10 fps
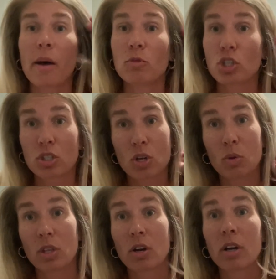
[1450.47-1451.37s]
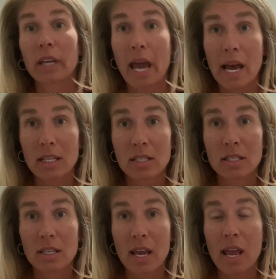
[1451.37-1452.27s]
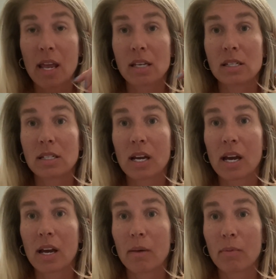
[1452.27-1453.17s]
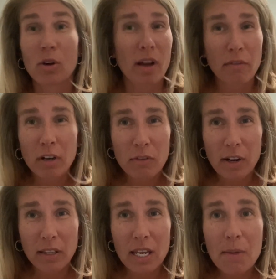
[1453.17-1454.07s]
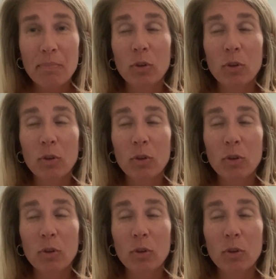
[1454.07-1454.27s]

Just note there are cats, and they're not very friendly.